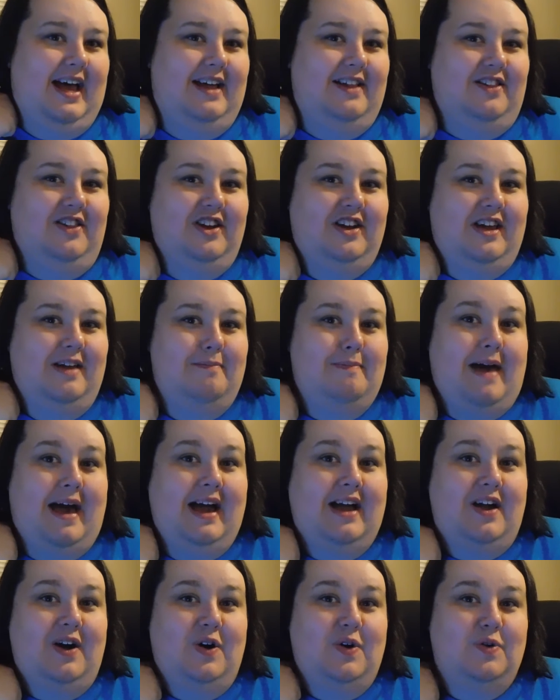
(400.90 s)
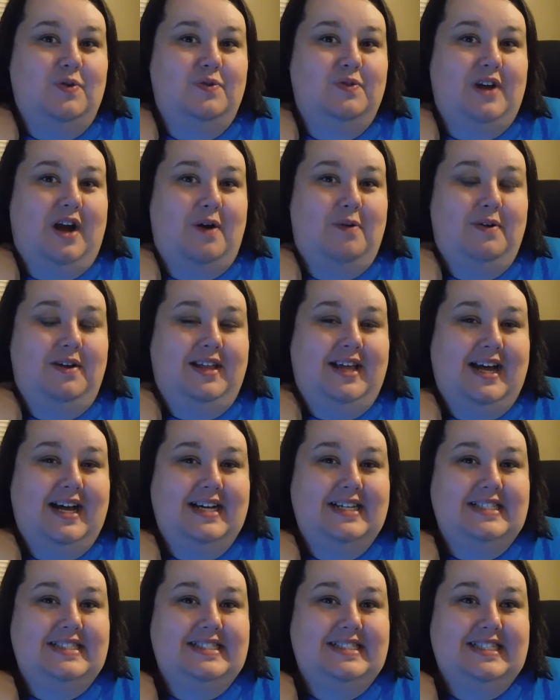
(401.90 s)
looking back on, I
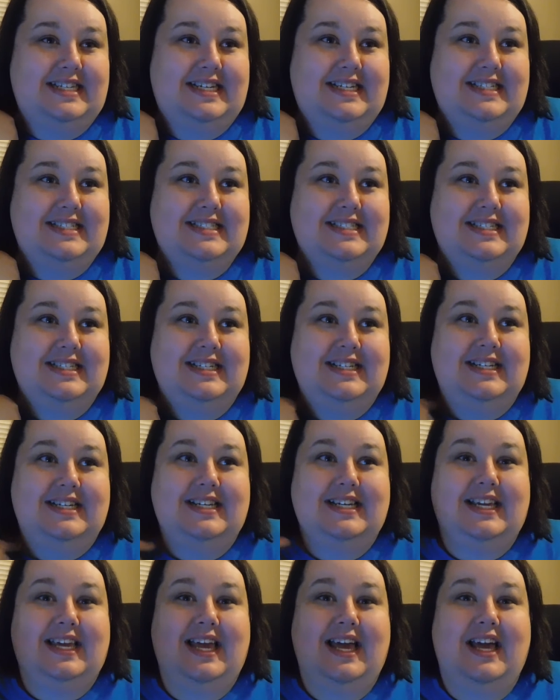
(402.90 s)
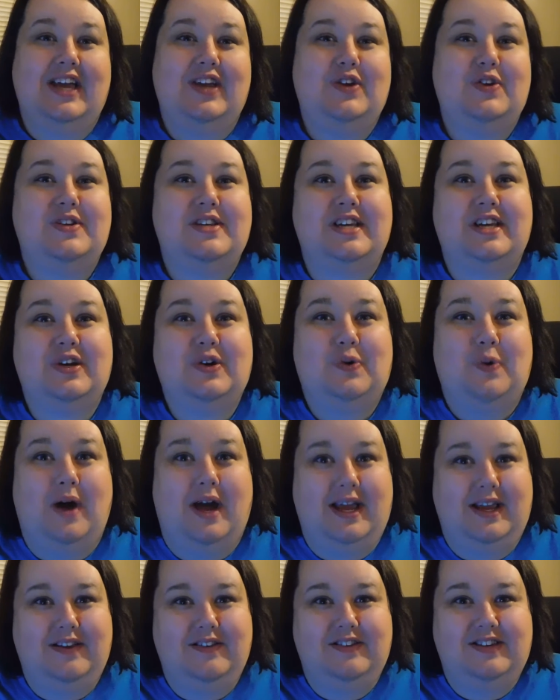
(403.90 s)
realized that, yeah, you didn't
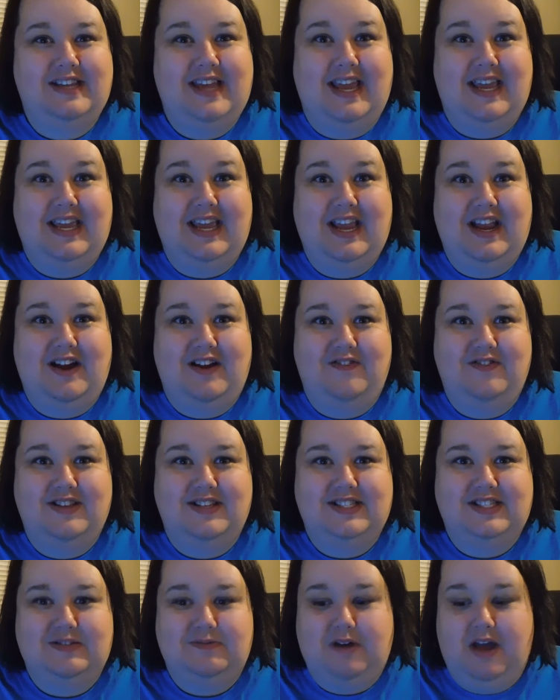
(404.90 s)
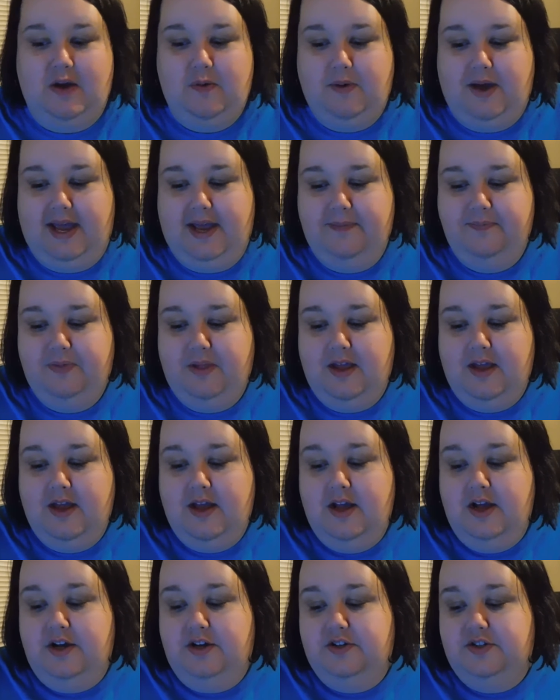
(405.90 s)
quite take care of this the right way.
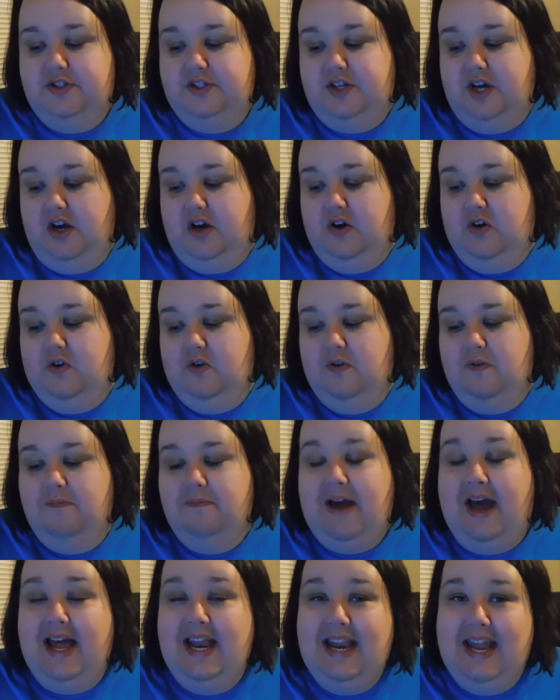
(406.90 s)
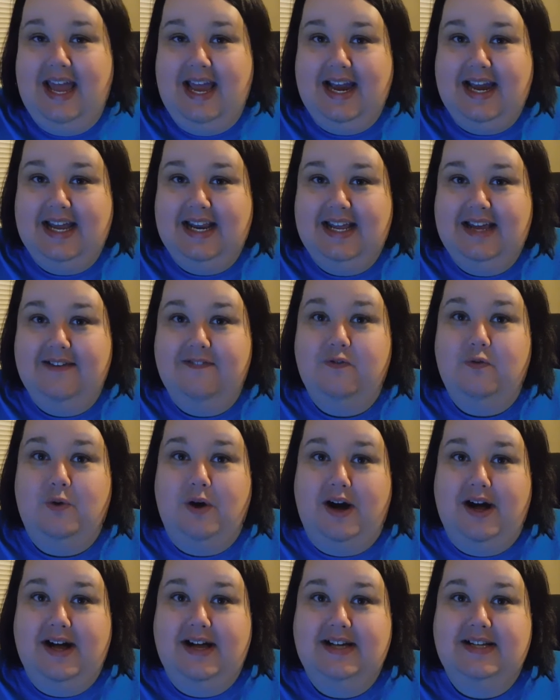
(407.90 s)
So my negative
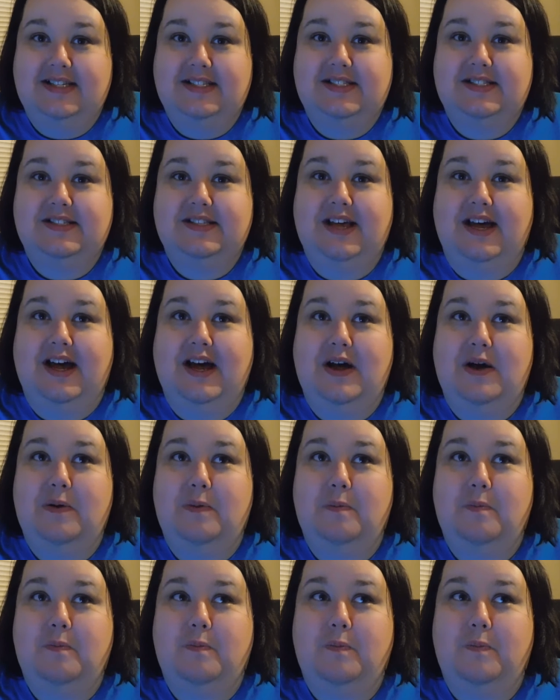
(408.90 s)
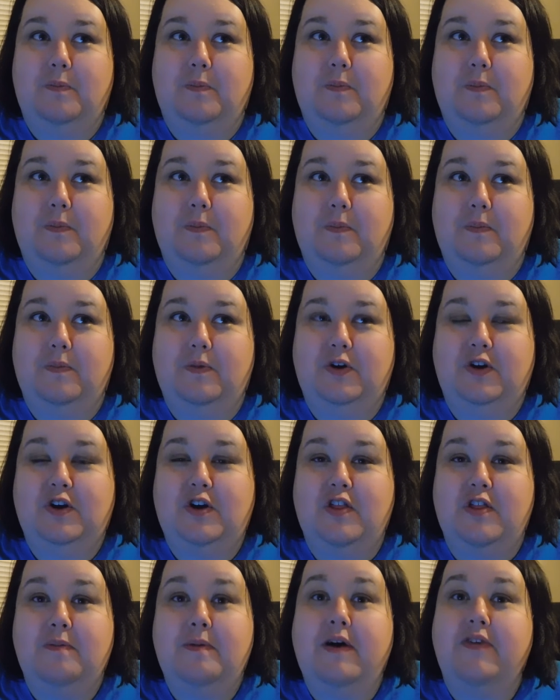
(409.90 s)
was,
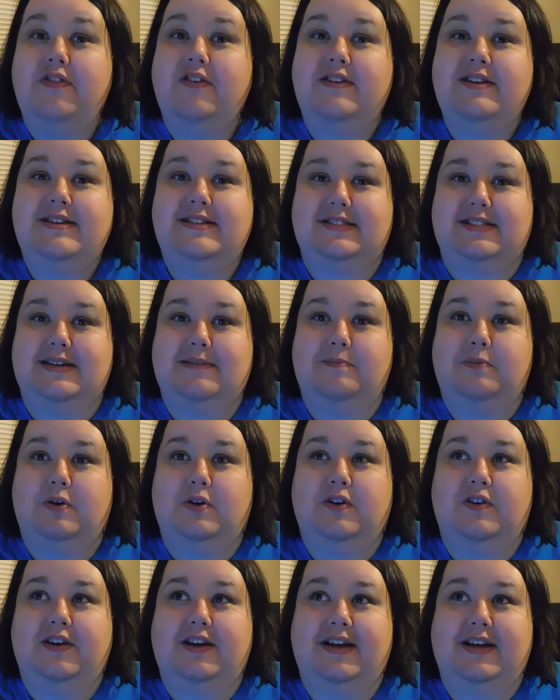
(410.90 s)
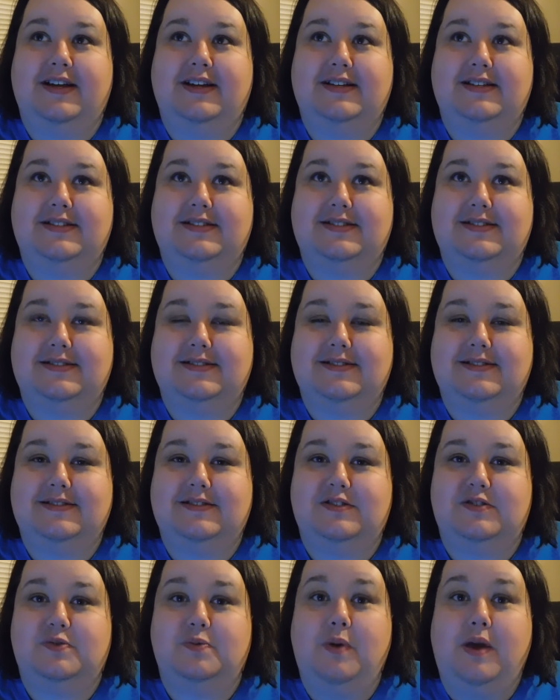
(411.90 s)
the month of December is
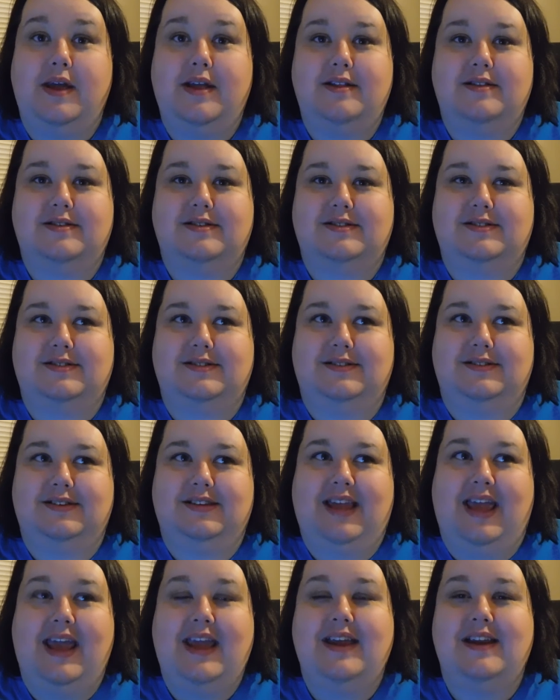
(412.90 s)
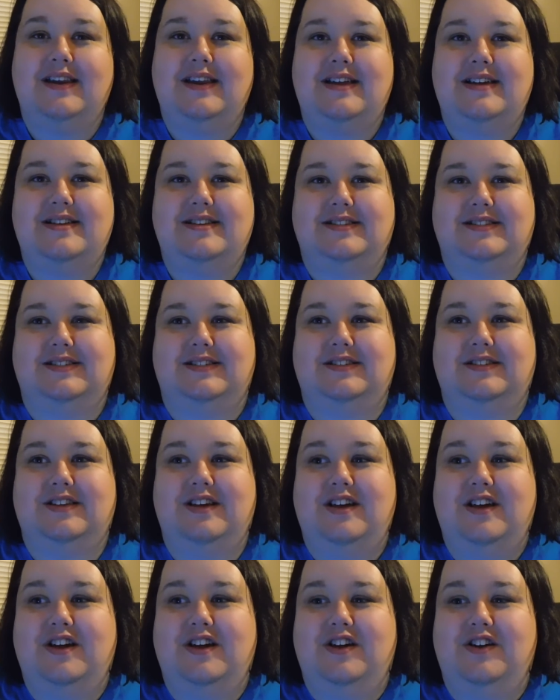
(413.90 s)
sweets and candies and
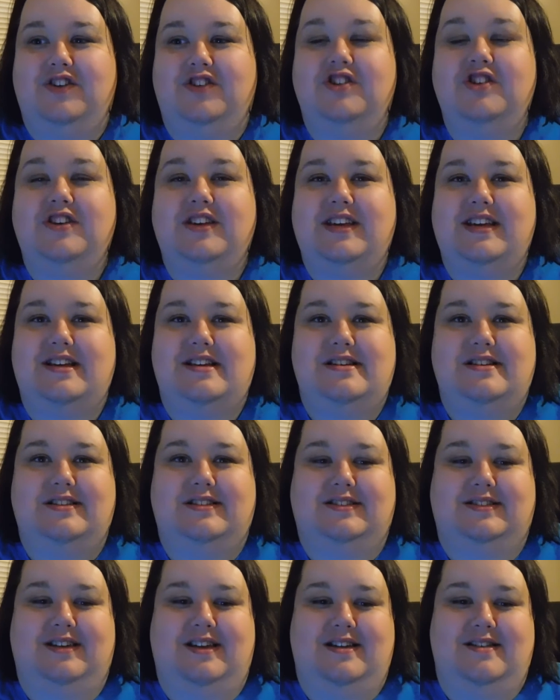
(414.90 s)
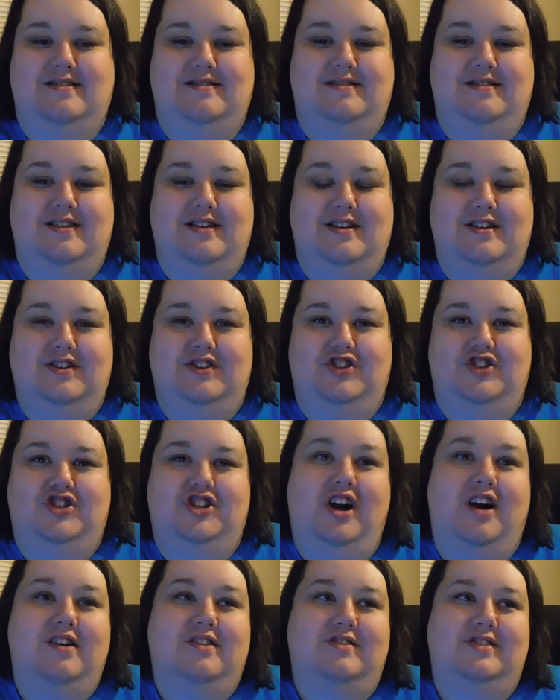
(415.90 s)
cookies and
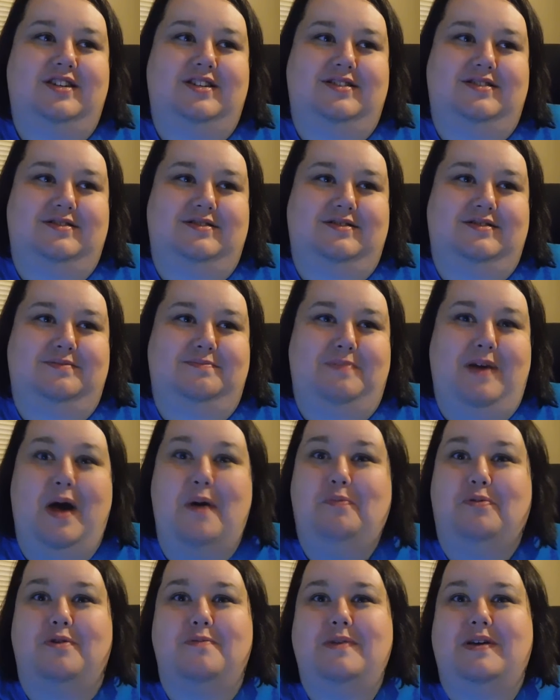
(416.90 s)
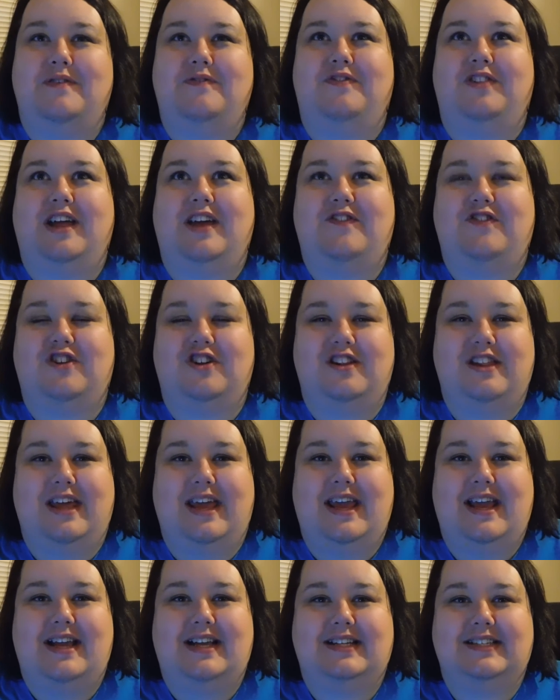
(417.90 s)
chocolate and peppermint flavored
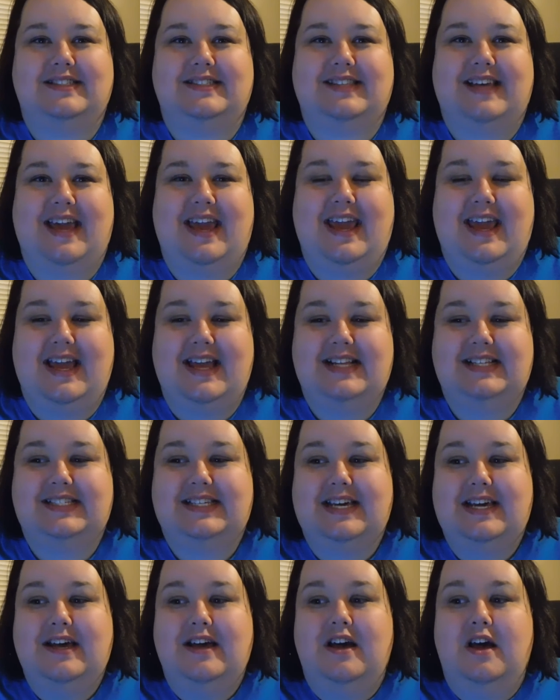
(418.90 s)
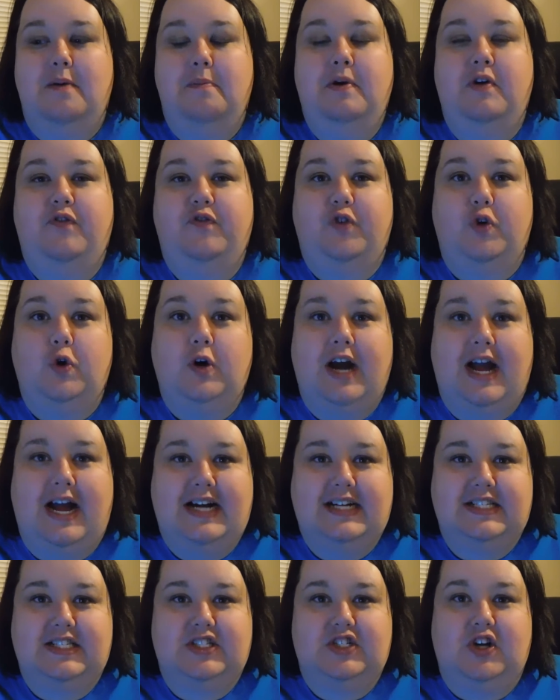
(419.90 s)
things. And before
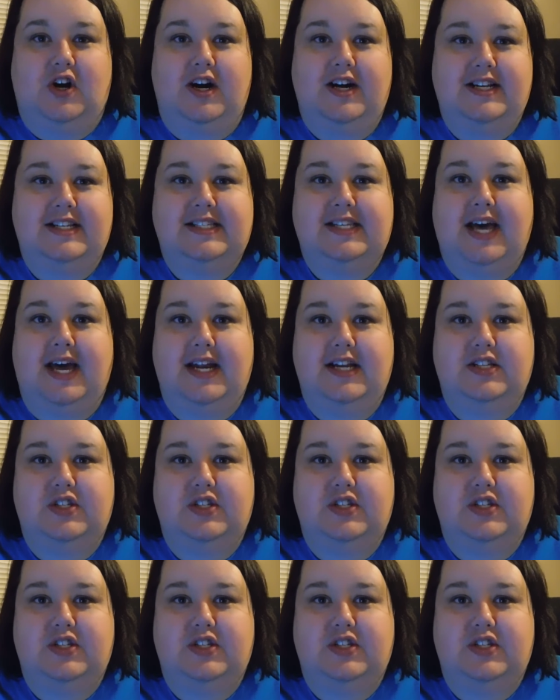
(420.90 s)
I decided to